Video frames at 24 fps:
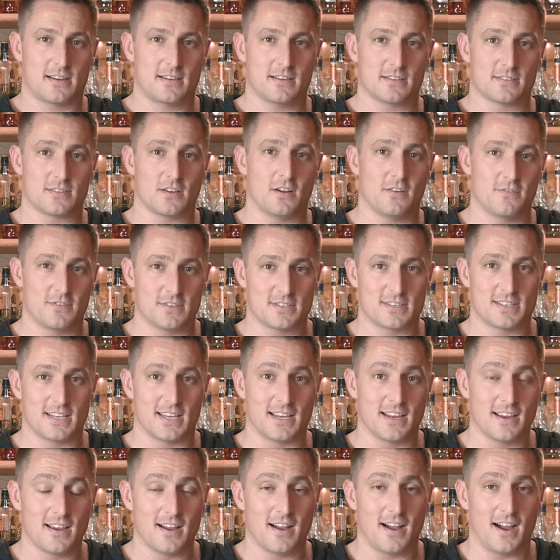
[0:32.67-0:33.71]
because
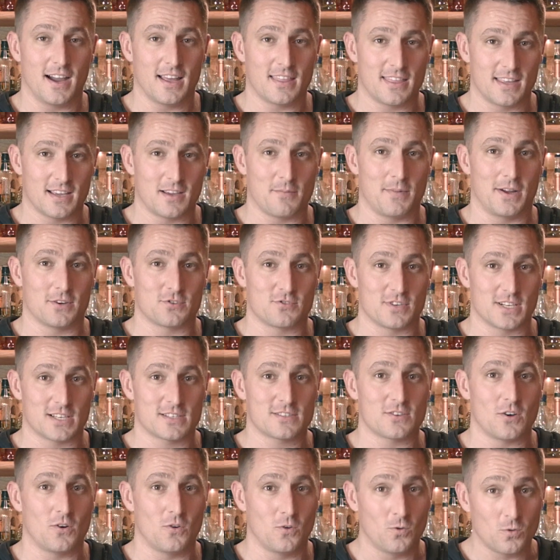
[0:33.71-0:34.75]
obviously I think about
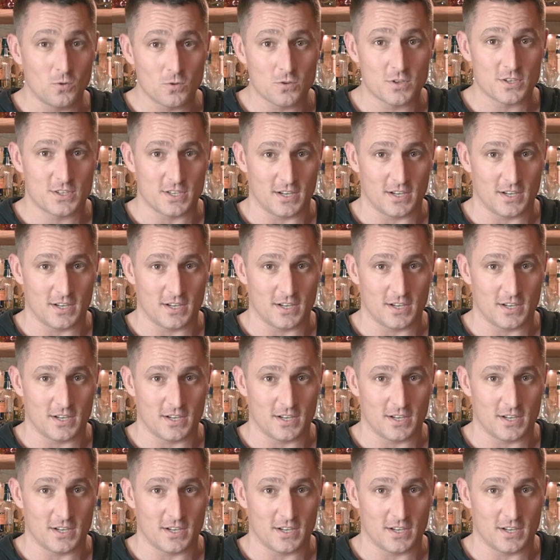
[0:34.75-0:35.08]
drinks all the